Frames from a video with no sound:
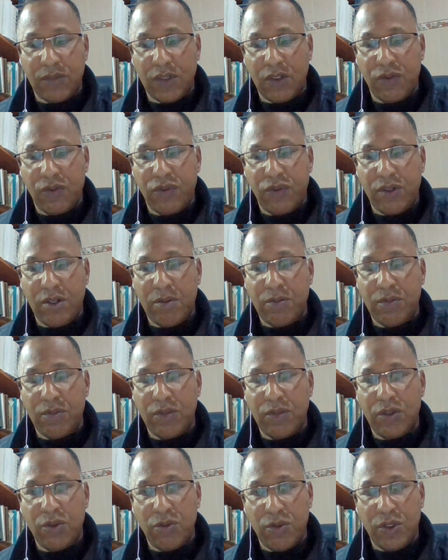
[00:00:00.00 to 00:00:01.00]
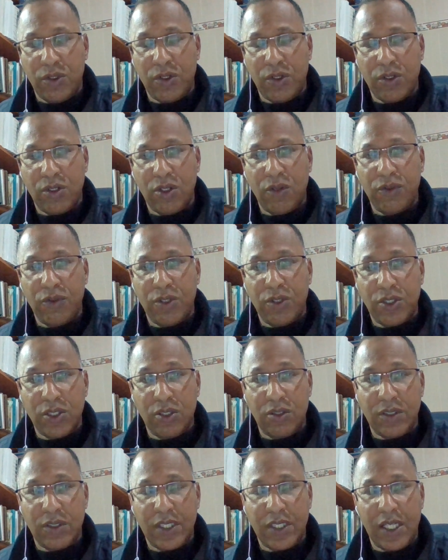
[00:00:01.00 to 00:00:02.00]
from the work of the
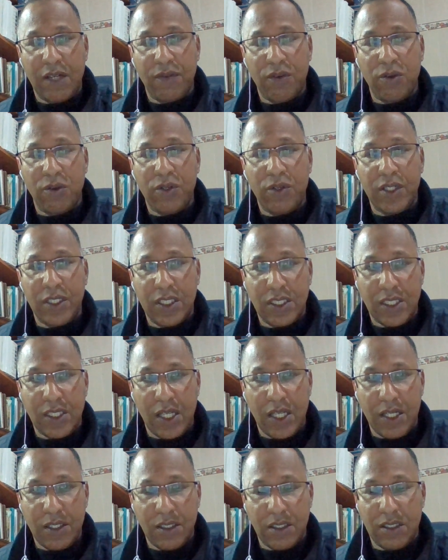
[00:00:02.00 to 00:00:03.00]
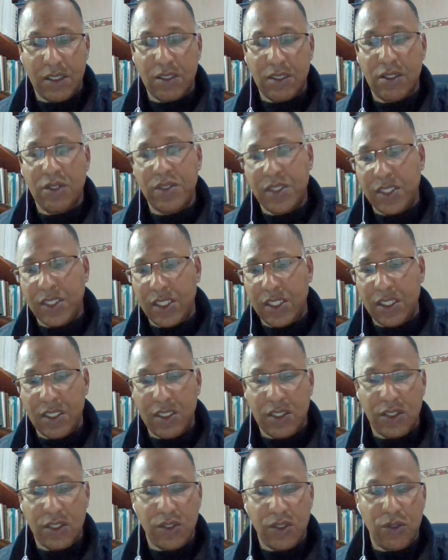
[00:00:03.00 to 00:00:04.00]
scholars I have already cited, Austin,
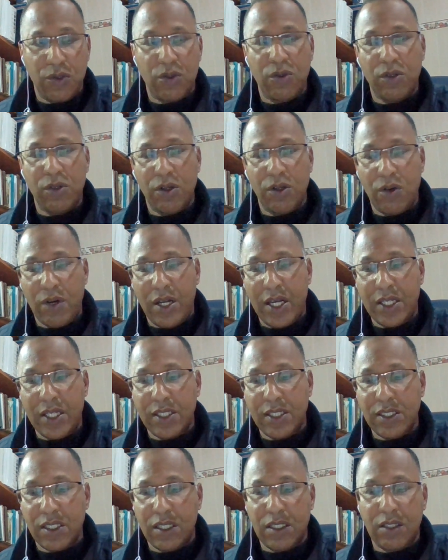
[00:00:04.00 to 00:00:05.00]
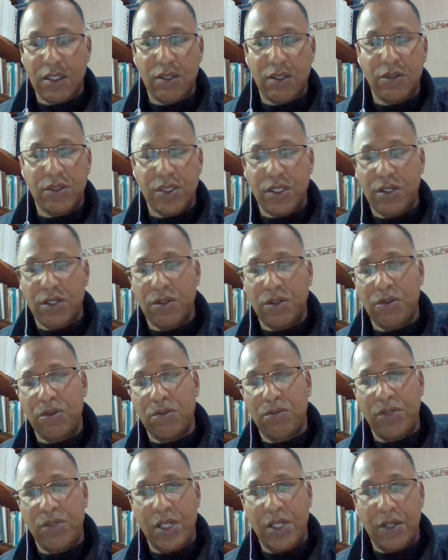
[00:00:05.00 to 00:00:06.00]
Searle, Grice, and also
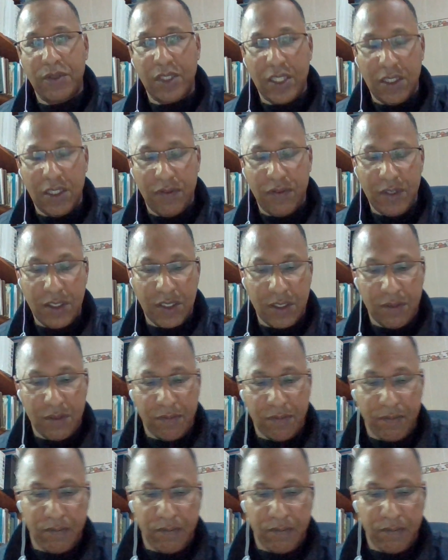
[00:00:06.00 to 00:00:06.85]
Brown and Levinson.